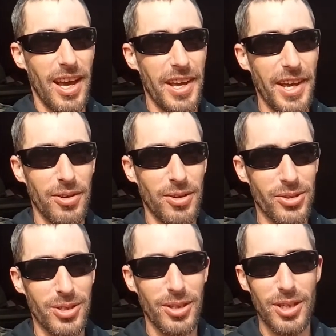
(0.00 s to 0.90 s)
I
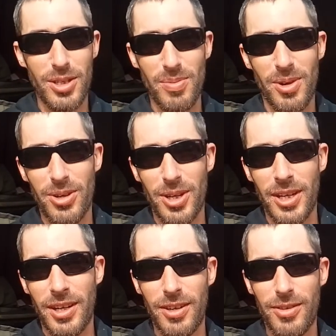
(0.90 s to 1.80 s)
also this
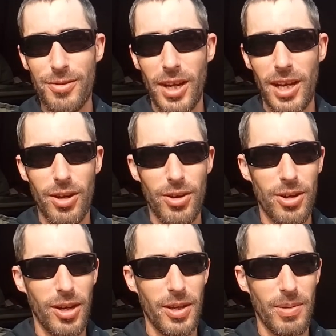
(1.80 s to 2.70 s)
morning really
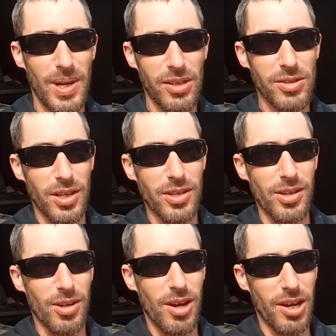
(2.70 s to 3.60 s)
early, about
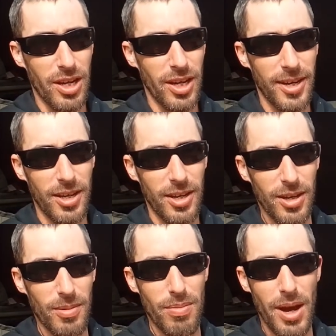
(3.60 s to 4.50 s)
6 o'clock, had
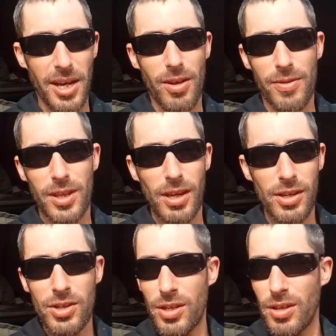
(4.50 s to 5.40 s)
a bite of a
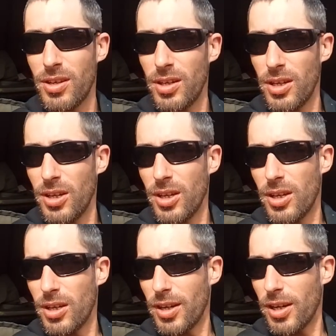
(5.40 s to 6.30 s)
tench.
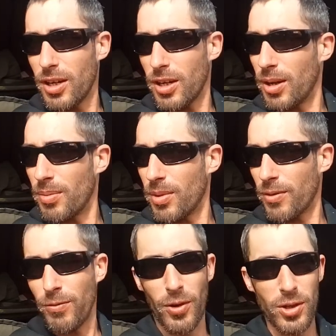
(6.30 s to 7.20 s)

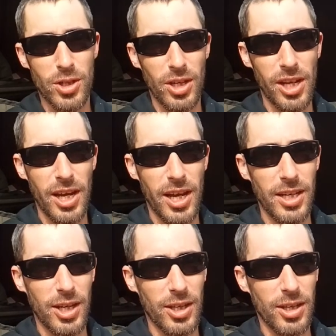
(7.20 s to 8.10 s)
Unfortunately
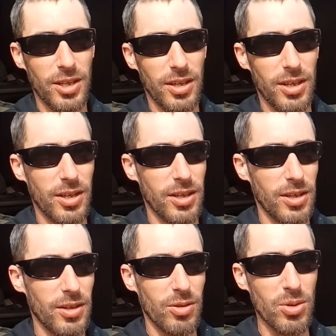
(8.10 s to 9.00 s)
I didn't
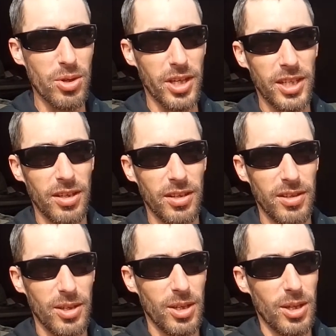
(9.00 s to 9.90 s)
hook it,
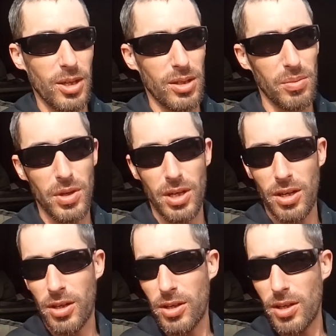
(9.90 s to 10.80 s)

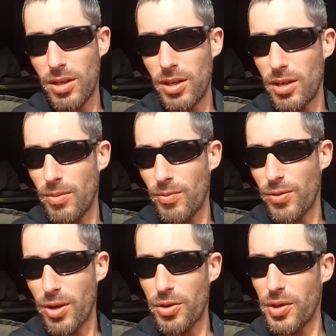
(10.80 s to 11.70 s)
but
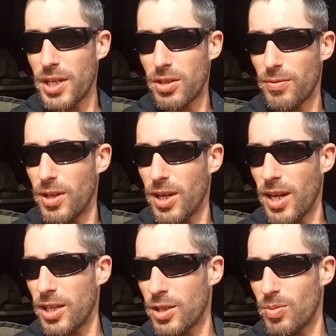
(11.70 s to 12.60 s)
for the rest of the
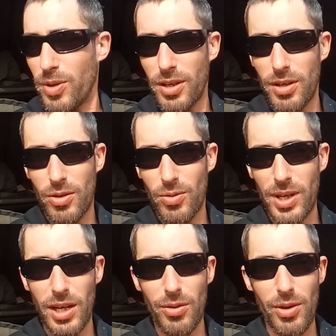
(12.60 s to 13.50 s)
night it's been
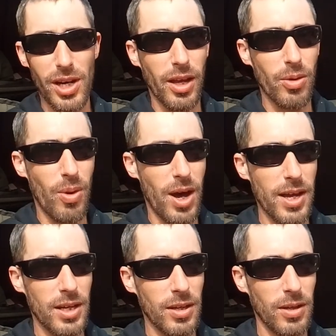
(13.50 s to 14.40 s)
really
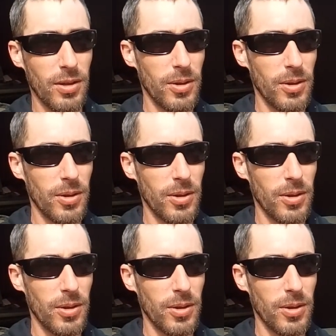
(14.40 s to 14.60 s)
quiet.